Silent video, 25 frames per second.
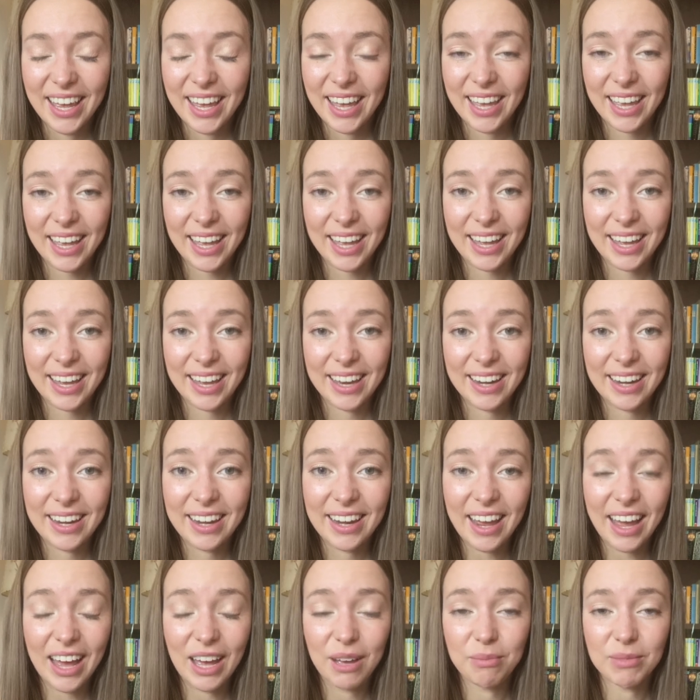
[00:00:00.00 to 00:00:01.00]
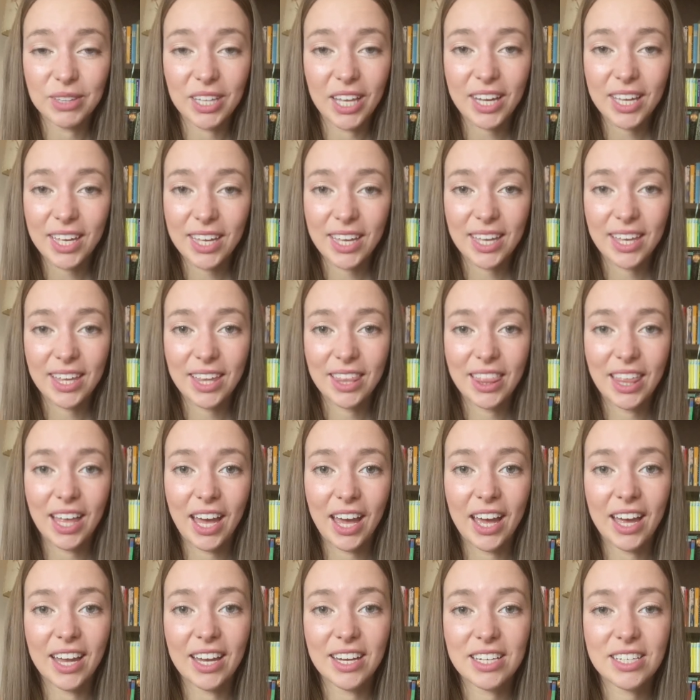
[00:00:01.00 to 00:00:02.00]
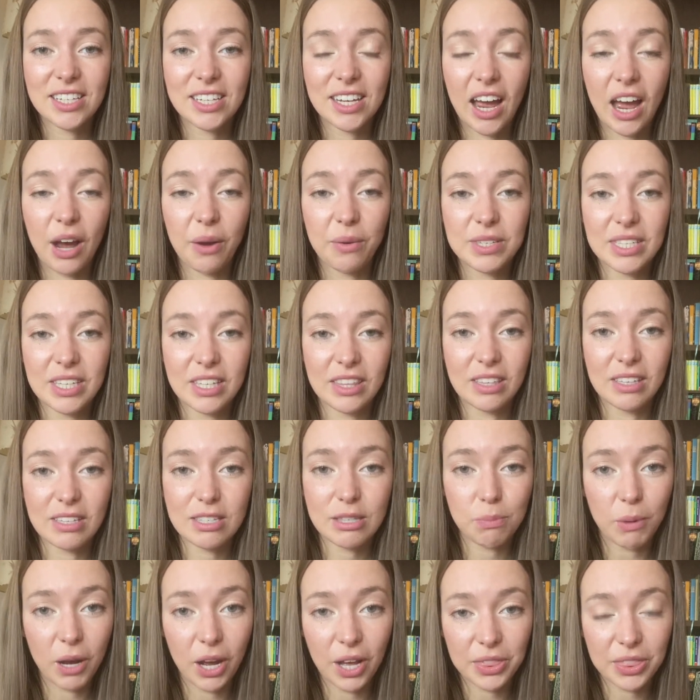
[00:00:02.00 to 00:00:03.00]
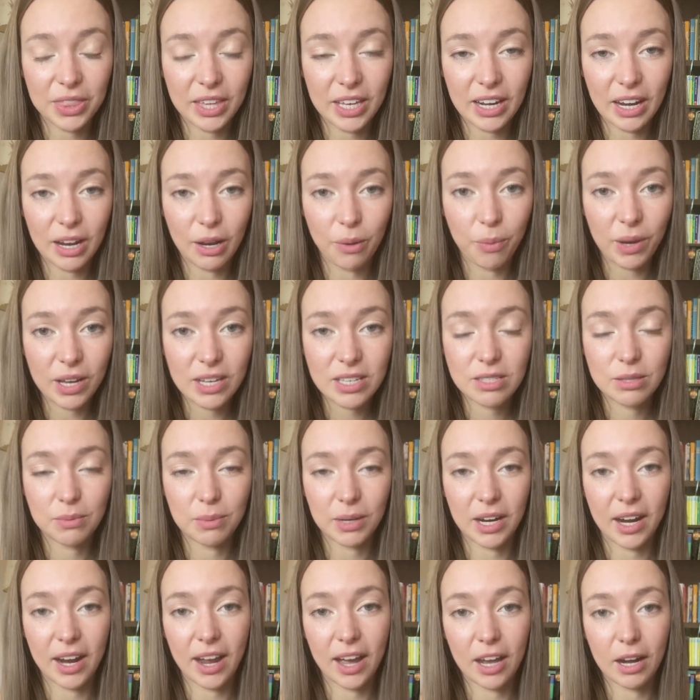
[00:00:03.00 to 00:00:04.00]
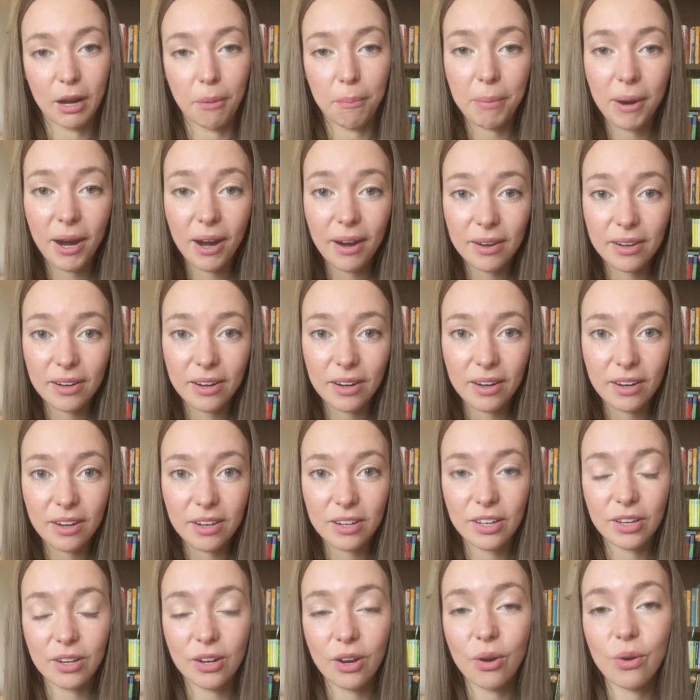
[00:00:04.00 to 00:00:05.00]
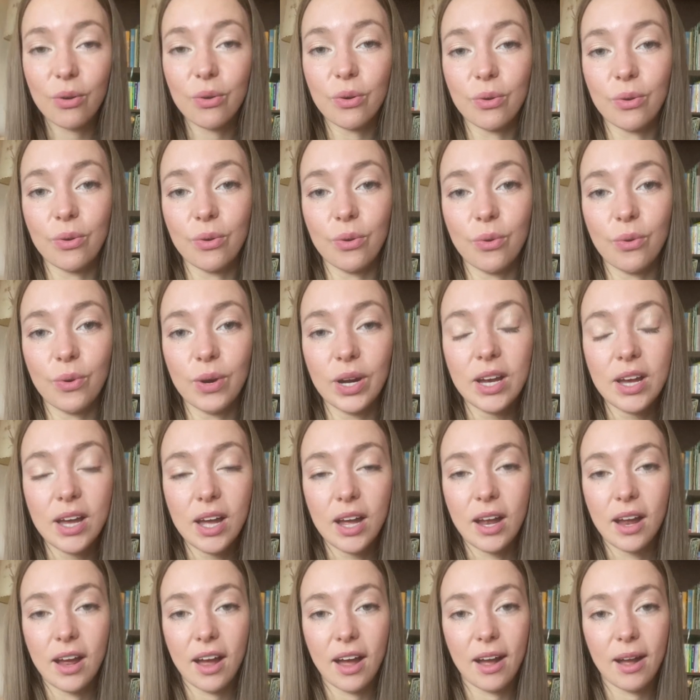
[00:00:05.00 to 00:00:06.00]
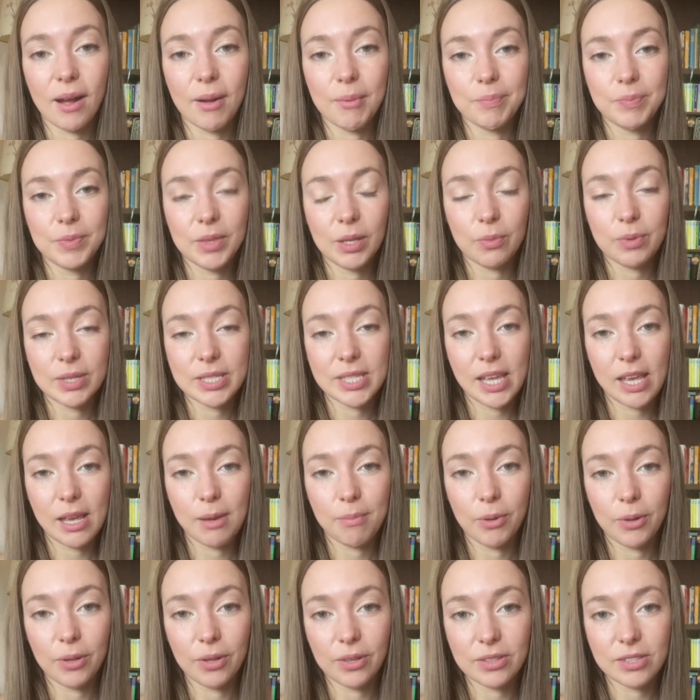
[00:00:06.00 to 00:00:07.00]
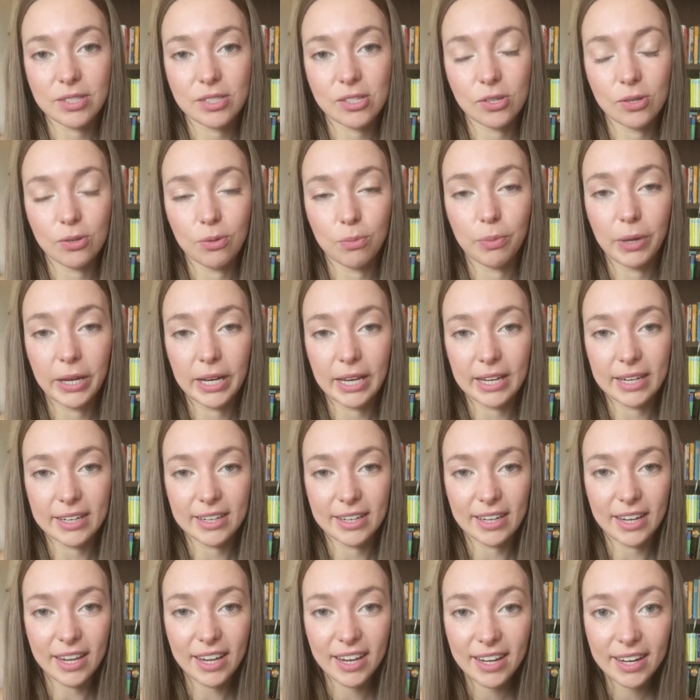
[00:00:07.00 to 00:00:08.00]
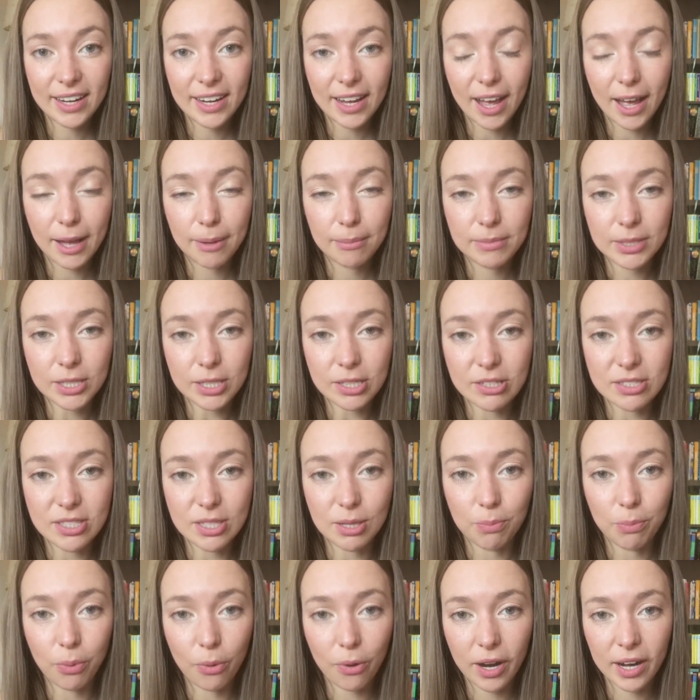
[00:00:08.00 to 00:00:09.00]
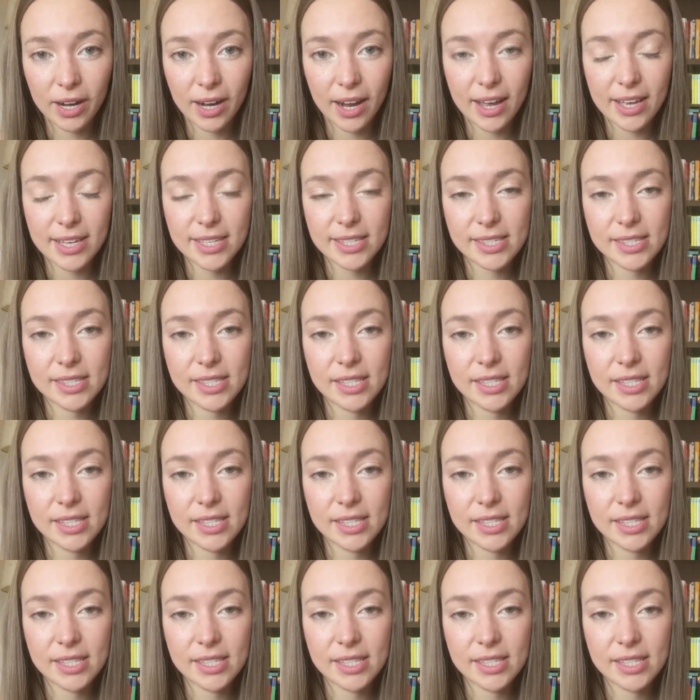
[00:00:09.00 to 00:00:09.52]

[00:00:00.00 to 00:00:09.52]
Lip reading: And I'm lucky that I was in the spot that I was, where I had a partner, who was able to bring in an income to support us.